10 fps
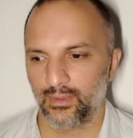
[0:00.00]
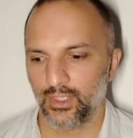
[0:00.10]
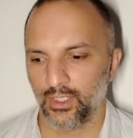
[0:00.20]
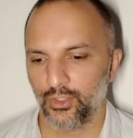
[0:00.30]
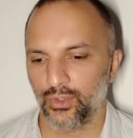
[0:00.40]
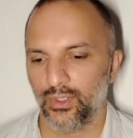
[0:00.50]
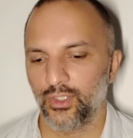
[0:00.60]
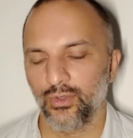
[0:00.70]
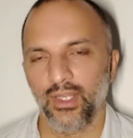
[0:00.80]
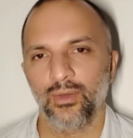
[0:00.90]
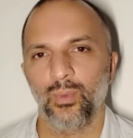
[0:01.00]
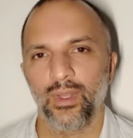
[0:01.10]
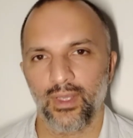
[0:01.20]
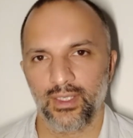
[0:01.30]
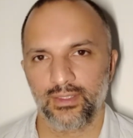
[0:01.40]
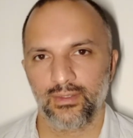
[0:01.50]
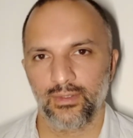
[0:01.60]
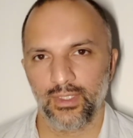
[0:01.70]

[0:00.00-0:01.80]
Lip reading: You know, you're either with us or